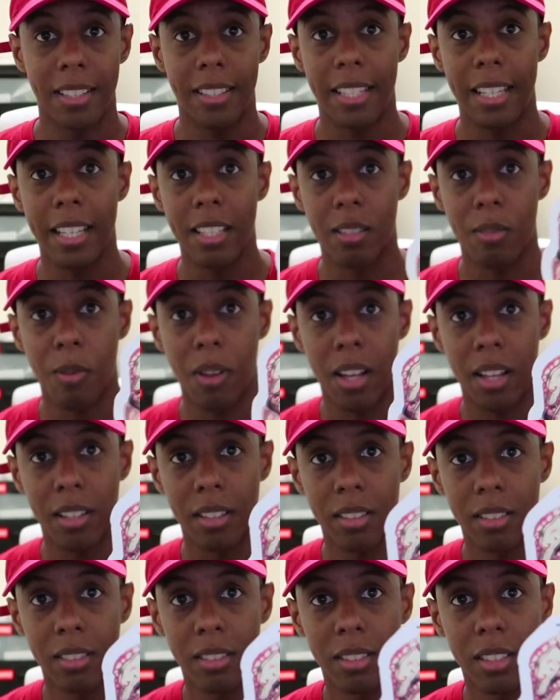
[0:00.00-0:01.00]
the T as
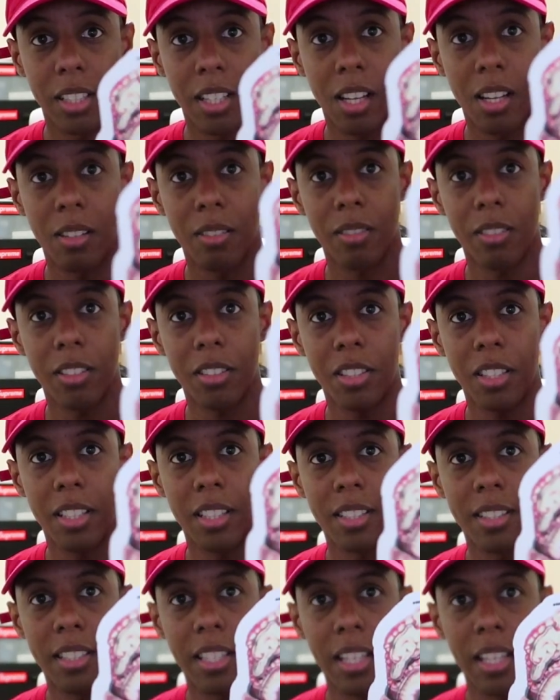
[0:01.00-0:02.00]
well. You know, you
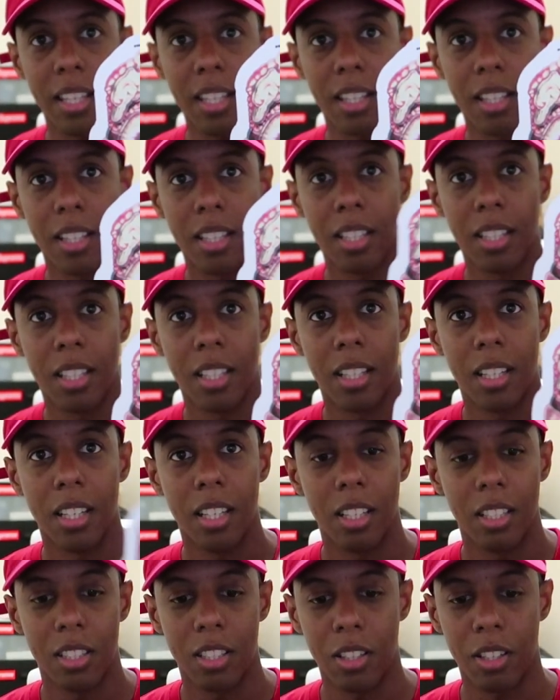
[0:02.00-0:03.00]
seen the T,
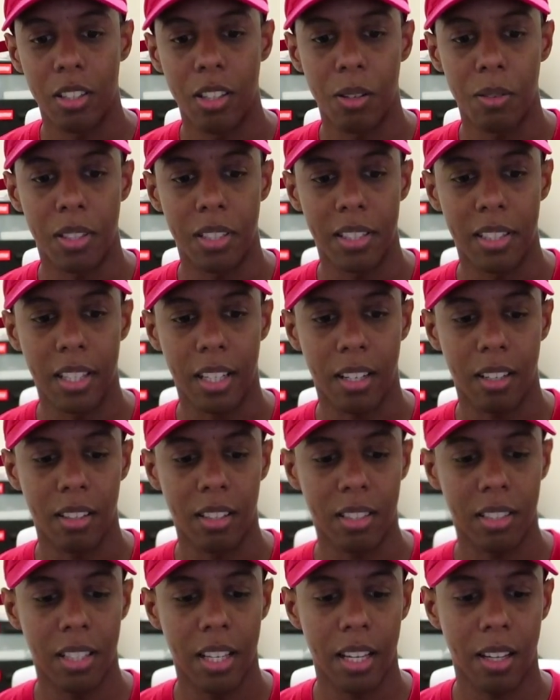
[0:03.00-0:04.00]
so you know what the sticker
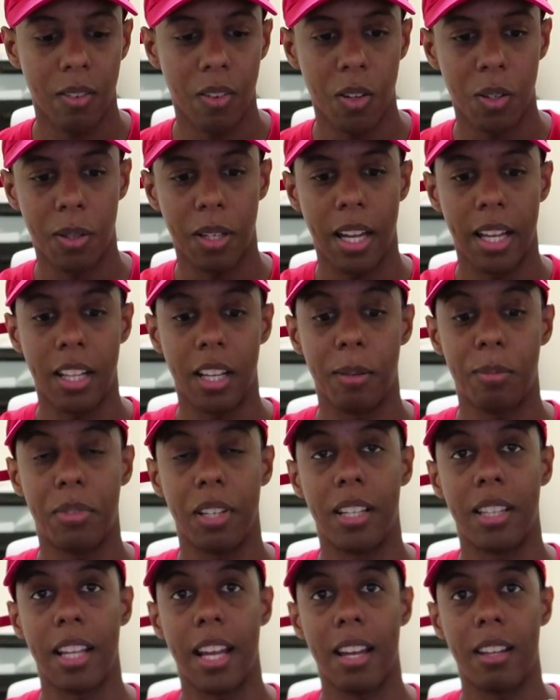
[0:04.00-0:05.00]
looks like. Oh, I had it
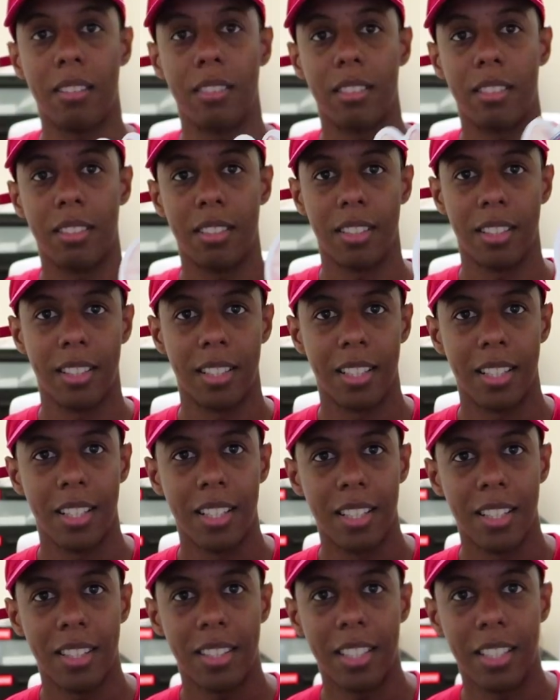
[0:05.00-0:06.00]
upside down.
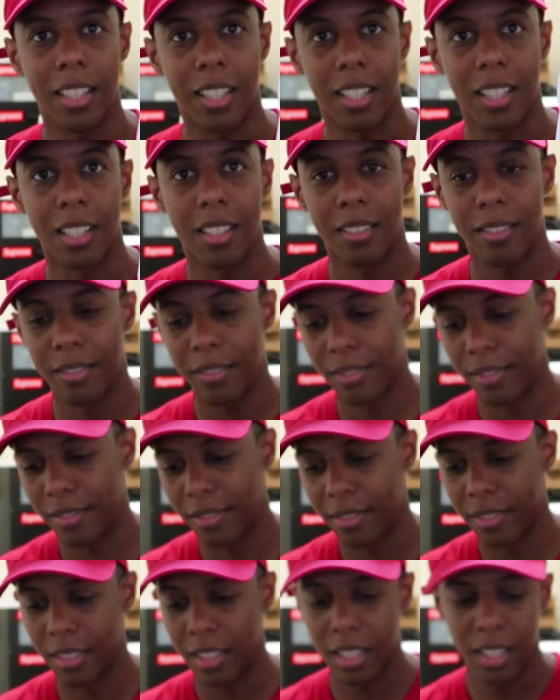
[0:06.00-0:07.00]
There you go.
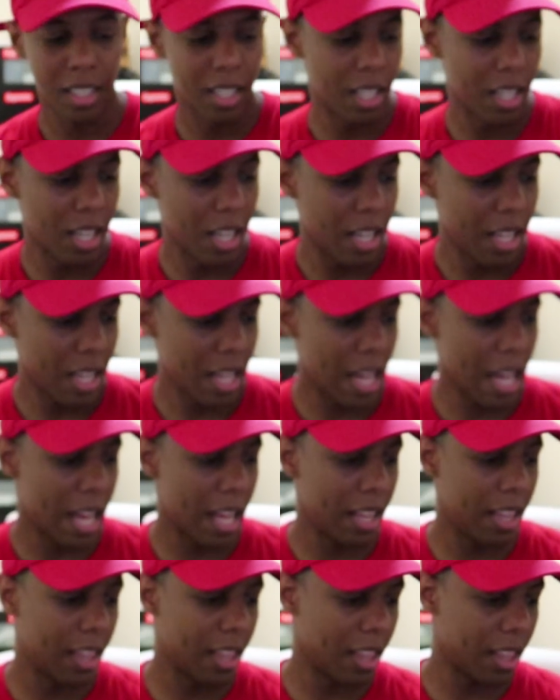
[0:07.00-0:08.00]

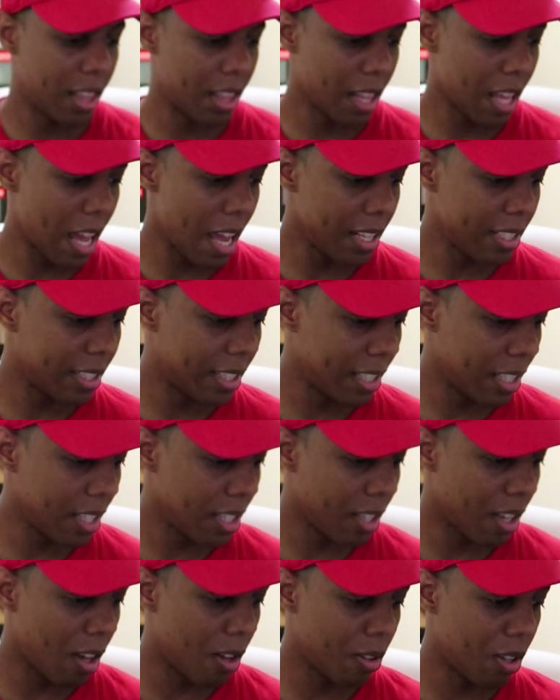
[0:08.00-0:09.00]
And
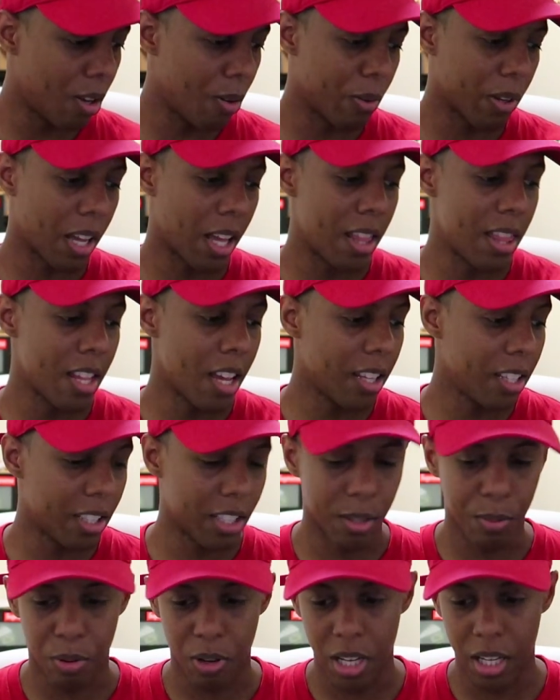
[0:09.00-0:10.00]
lastly, oh no, we got another
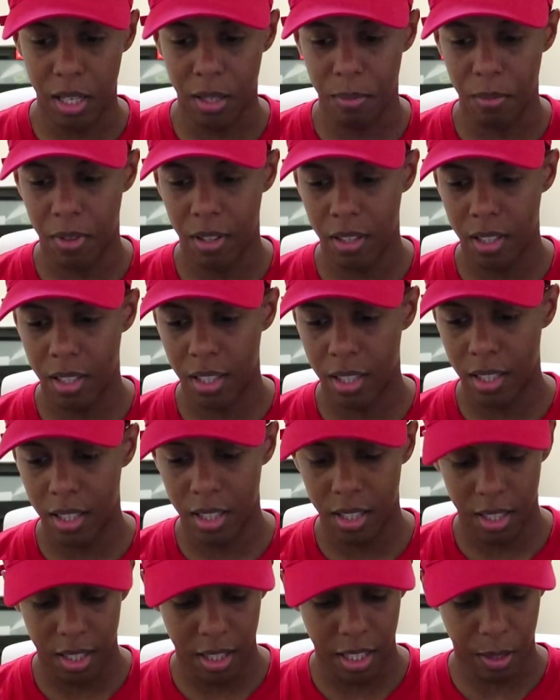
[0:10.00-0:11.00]
Supreme
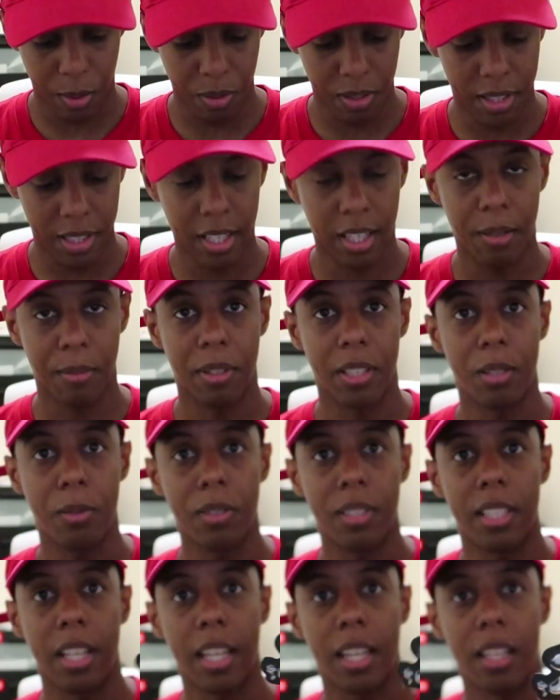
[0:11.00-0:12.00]
liquid sticker. This
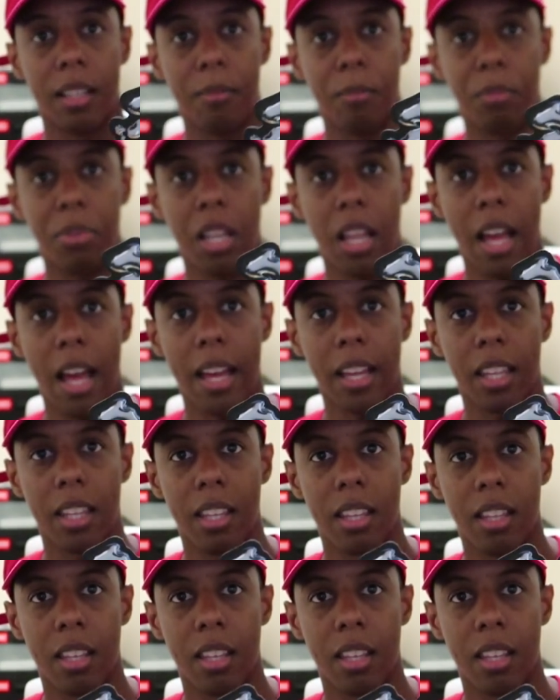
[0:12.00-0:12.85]
one's like in black